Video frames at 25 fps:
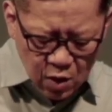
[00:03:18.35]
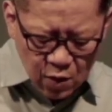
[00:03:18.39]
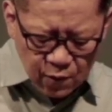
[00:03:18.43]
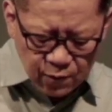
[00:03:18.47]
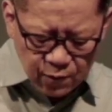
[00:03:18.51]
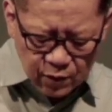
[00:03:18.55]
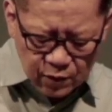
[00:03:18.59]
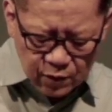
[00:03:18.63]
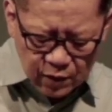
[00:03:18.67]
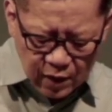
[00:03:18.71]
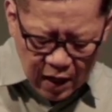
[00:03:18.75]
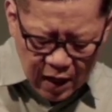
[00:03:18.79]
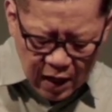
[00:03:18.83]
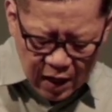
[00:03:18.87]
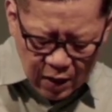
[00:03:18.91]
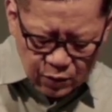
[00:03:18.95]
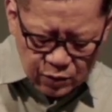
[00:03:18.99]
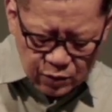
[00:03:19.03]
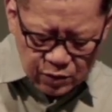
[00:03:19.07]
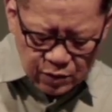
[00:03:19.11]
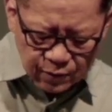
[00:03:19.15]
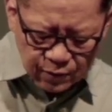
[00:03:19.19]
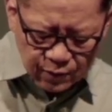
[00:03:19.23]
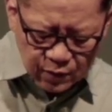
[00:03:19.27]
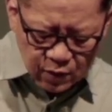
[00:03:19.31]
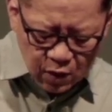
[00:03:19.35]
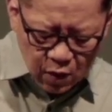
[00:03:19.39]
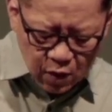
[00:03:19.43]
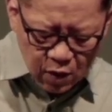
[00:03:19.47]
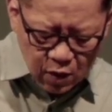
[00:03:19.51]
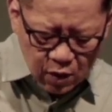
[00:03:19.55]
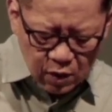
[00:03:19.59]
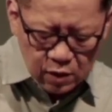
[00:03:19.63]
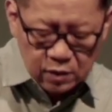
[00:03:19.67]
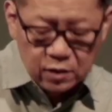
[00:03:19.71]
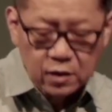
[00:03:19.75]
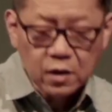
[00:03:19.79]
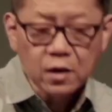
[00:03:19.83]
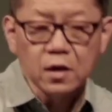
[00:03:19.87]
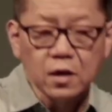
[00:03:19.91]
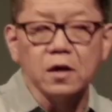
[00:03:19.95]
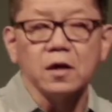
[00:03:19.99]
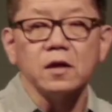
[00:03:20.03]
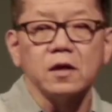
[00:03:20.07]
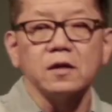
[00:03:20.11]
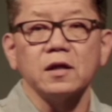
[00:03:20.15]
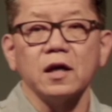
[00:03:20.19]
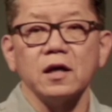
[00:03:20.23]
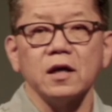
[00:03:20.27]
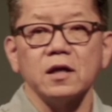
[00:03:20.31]
for the house of God
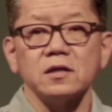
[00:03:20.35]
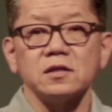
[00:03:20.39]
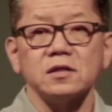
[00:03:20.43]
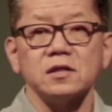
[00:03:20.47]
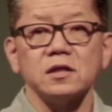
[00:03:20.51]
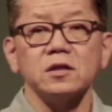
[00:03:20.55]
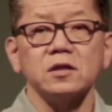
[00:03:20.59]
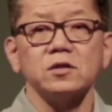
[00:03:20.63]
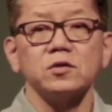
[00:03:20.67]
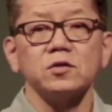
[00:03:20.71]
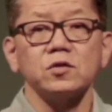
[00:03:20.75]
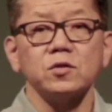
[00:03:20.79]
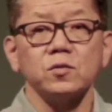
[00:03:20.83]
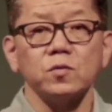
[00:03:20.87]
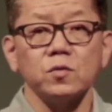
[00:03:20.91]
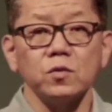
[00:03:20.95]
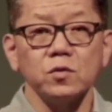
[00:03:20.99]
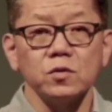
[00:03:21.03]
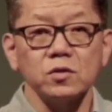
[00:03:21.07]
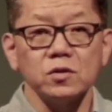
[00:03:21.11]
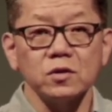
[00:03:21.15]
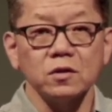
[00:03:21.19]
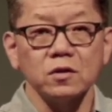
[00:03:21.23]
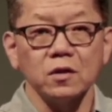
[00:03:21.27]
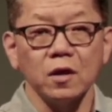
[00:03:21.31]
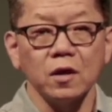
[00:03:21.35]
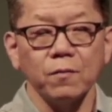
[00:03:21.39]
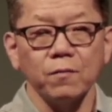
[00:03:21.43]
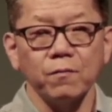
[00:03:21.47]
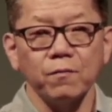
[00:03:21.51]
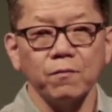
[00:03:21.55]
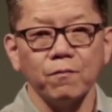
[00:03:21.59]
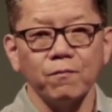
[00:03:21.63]
that is in Jerusalem.